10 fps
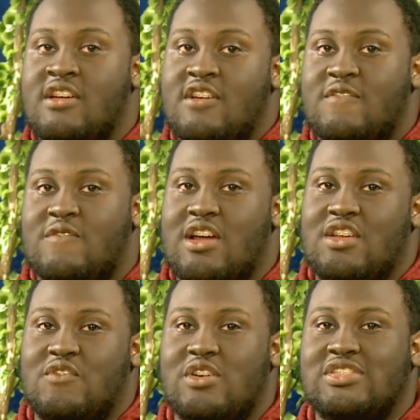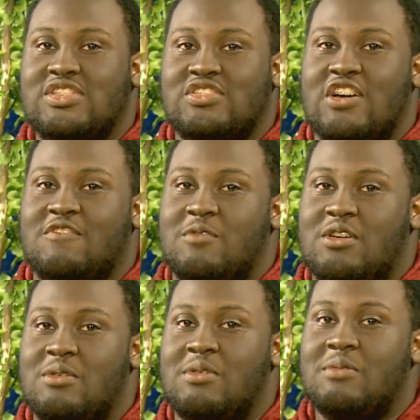Friday, varsity softball
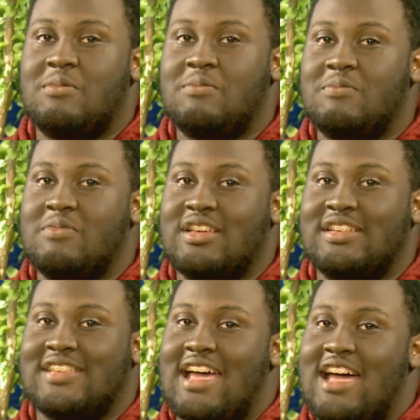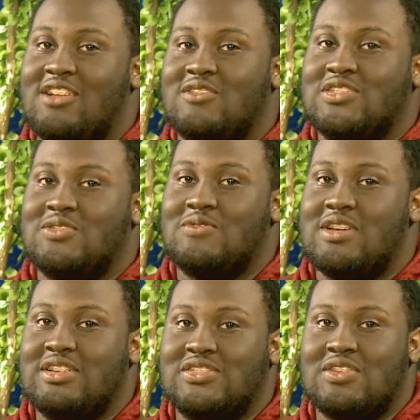plays at Crystal Ray
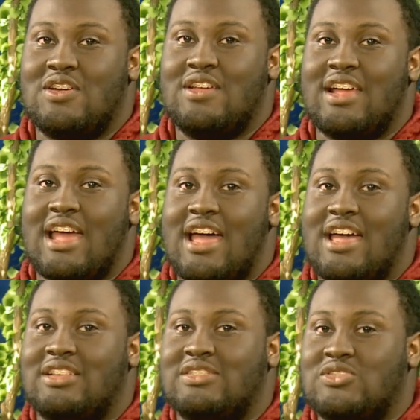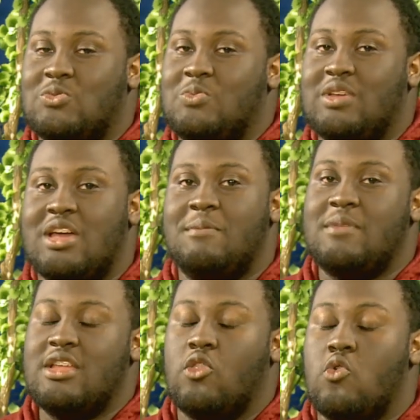starting at 2 p.m. in
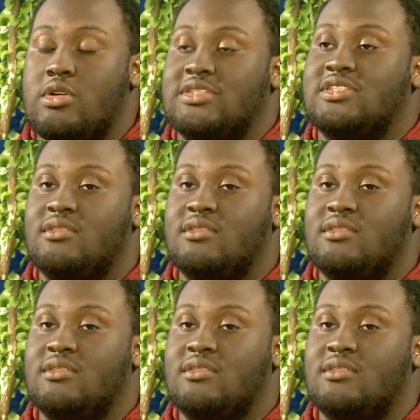Lawrence.